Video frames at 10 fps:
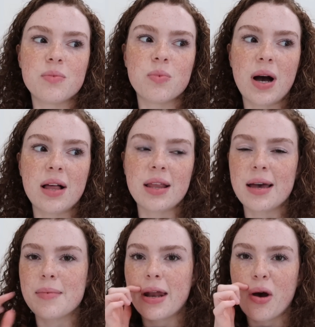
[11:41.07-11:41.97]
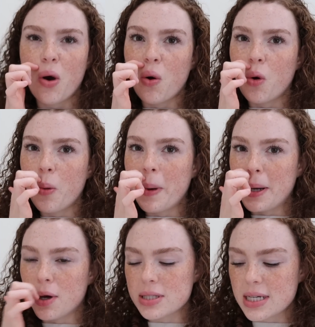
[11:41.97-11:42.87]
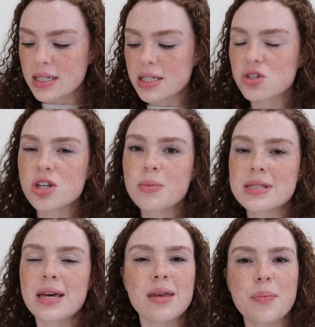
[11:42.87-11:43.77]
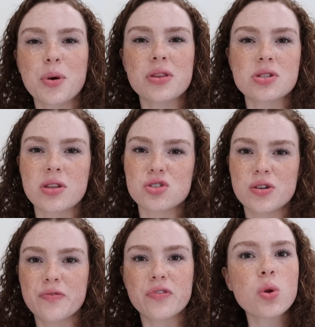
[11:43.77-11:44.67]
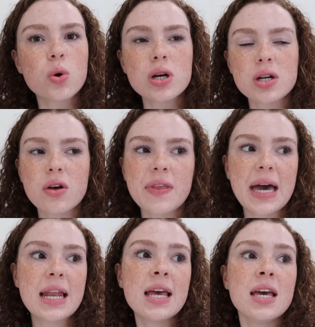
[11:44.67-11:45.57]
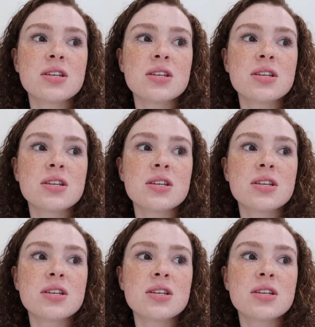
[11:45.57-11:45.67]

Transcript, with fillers: while I'm at home and not take it to the gym because I like put this on the gym floor and all that.